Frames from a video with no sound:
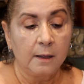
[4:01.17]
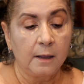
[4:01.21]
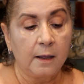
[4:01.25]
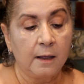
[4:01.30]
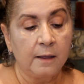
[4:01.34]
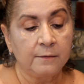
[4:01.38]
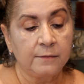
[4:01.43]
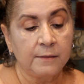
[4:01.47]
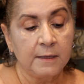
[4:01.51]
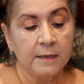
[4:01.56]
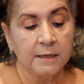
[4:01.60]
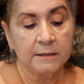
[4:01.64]
I
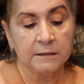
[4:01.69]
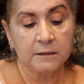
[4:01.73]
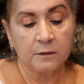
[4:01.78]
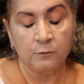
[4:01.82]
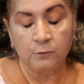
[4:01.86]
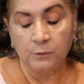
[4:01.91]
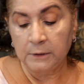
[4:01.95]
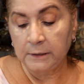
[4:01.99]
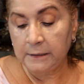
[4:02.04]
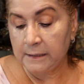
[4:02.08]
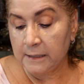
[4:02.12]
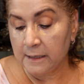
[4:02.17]
think it's a
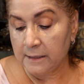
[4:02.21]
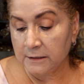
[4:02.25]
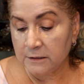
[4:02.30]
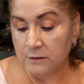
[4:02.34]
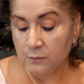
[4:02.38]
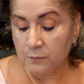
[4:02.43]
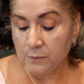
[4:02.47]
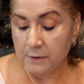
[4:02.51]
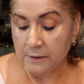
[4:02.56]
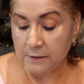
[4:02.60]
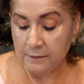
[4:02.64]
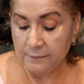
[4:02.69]
really
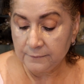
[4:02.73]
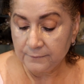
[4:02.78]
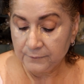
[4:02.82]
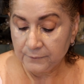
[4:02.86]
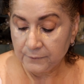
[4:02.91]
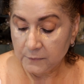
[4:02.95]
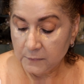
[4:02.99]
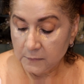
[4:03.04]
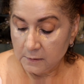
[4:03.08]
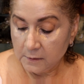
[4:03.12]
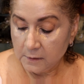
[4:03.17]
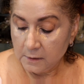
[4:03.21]
nice one.
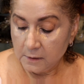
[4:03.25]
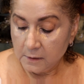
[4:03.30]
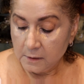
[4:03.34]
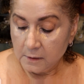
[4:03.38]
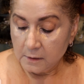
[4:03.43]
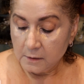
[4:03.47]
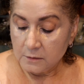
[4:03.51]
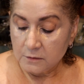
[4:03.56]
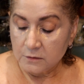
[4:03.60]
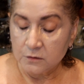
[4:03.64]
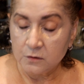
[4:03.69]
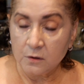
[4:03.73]

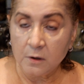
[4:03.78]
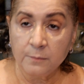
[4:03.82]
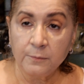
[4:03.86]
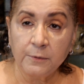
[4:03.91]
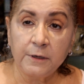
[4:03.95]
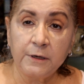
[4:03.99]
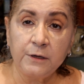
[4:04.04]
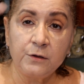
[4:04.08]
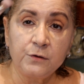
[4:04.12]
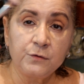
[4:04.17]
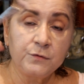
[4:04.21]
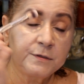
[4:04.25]
So I'm
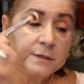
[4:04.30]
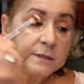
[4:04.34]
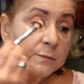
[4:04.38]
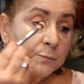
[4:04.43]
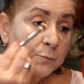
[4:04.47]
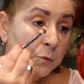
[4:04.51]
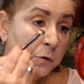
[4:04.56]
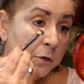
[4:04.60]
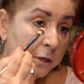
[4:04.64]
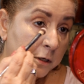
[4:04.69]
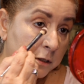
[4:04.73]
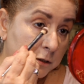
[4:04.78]
going to use this
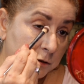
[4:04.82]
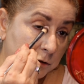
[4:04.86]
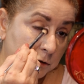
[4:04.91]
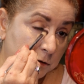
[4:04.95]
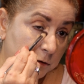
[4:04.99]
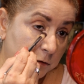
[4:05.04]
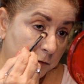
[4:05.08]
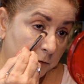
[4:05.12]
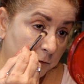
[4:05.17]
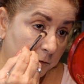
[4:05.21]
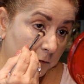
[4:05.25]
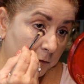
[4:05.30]

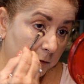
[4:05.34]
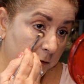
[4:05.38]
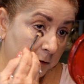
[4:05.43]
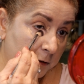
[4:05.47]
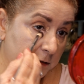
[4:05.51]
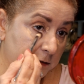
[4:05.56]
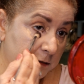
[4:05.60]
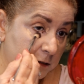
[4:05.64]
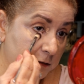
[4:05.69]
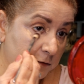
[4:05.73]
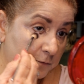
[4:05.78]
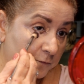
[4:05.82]
brush.
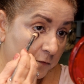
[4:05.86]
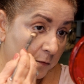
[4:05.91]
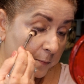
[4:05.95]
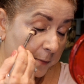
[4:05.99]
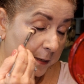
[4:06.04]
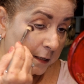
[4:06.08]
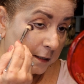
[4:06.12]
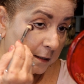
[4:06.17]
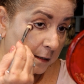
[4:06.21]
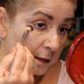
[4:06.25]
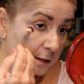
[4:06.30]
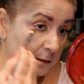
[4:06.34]
This is from
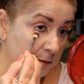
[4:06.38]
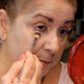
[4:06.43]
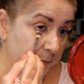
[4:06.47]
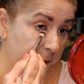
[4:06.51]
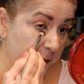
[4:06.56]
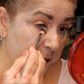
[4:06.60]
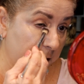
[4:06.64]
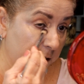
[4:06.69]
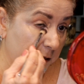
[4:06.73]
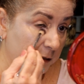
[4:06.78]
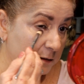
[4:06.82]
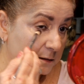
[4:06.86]
It
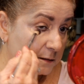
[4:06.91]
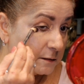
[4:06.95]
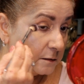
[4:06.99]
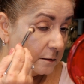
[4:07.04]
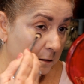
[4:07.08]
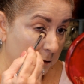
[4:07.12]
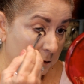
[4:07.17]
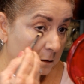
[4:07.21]
Cosmetics.